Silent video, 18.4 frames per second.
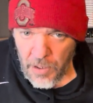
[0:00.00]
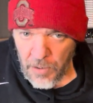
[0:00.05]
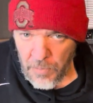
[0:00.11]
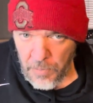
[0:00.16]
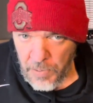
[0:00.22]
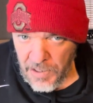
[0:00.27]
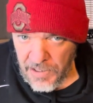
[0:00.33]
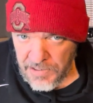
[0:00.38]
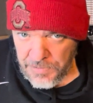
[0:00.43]

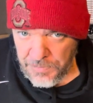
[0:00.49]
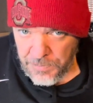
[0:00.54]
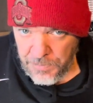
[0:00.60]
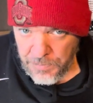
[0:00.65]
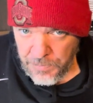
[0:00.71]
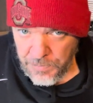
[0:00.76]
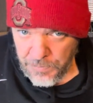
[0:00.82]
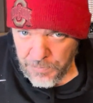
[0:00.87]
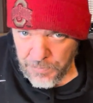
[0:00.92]
But
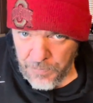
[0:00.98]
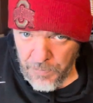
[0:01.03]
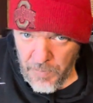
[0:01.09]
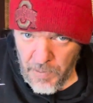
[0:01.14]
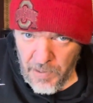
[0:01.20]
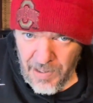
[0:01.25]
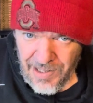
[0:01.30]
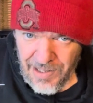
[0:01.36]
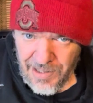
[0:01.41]

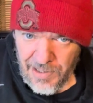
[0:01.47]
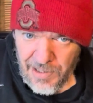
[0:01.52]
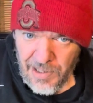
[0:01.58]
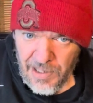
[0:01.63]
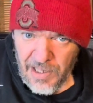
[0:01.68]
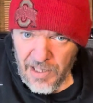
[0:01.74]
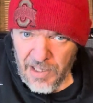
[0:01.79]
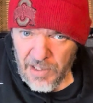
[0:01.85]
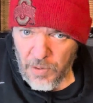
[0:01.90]

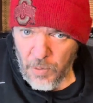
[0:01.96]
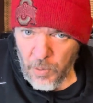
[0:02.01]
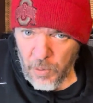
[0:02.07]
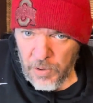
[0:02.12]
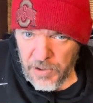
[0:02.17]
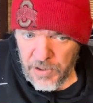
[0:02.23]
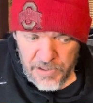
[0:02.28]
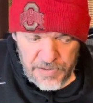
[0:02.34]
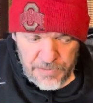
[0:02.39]
in
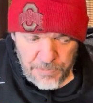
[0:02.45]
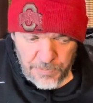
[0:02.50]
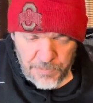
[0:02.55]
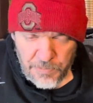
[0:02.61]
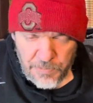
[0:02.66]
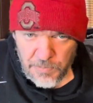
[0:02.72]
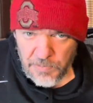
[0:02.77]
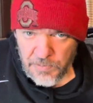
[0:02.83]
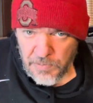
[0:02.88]
order
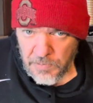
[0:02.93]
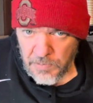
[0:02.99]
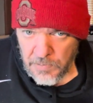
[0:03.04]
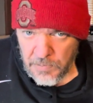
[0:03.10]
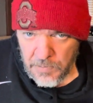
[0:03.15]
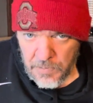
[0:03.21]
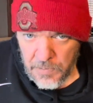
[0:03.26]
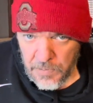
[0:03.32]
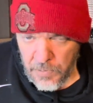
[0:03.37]

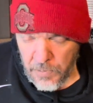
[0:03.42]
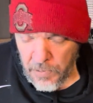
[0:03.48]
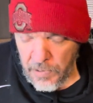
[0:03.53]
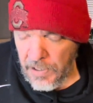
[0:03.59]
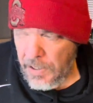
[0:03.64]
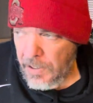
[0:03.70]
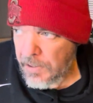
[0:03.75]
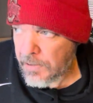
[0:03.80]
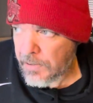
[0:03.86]
to
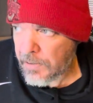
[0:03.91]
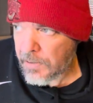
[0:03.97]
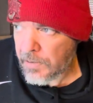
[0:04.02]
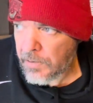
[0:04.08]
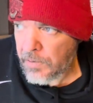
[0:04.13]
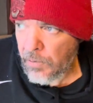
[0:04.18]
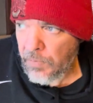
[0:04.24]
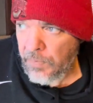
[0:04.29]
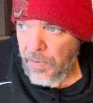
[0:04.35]
get
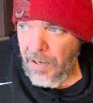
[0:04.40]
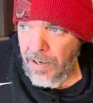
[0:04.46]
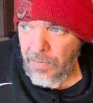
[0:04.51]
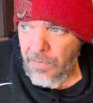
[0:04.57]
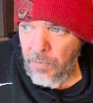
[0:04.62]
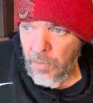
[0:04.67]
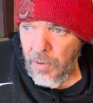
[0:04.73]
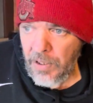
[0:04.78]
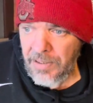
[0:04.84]
the
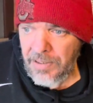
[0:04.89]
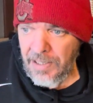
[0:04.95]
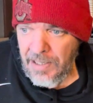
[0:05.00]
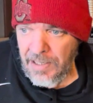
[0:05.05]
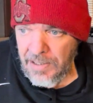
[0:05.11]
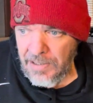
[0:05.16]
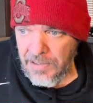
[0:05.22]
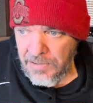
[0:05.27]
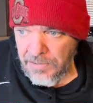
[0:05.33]
2-5-1
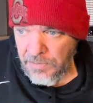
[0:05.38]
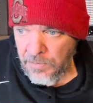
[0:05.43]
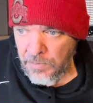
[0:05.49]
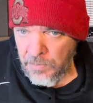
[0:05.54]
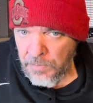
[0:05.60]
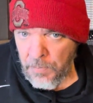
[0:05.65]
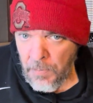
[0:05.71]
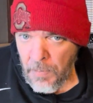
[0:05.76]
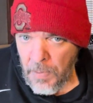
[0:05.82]
down,
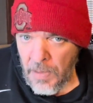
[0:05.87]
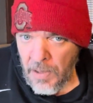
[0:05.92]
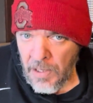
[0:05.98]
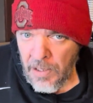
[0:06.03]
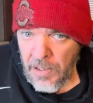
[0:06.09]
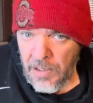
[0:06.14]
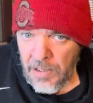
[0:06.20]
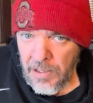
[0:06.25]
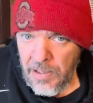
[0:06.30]

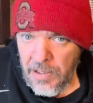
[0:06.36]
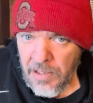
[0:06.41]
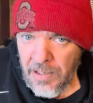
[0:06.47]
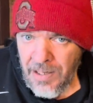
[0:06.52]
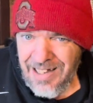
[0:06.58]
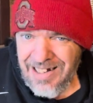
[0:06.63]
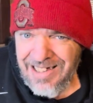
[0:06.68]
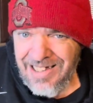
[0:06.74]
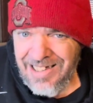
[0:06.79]
you
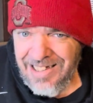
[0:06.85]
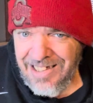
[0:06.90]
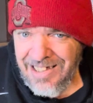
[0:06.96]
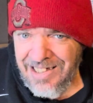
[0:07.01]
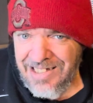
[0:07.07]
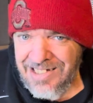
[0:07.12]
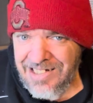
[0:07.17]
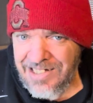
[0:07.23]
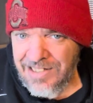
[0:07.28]
got to get
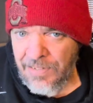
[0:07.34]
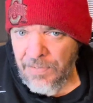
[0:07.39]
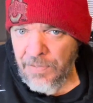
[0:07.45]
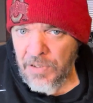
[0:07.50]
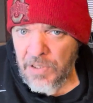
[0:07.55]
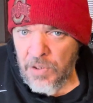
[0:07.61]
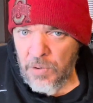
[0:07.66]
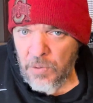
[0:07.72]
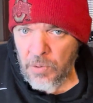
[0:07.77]
each
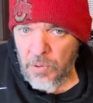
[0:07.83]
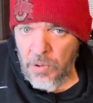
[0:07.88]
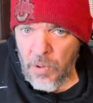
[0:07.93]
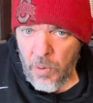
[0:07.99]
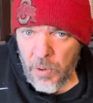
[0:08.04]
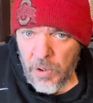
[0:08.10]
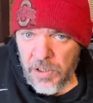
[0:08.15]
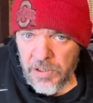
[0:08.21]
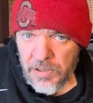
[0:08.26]
individual
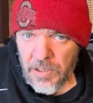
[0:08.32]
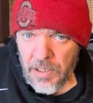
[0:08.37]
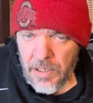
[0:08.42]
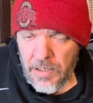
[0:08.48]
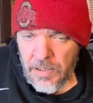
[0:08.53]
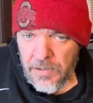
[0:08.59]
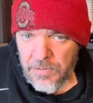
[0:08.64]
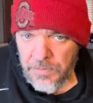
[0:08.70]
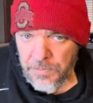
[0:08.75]
chord
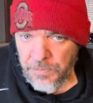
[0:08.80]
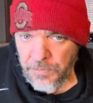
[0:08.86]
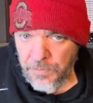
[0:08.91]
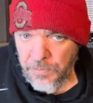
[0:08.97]
down,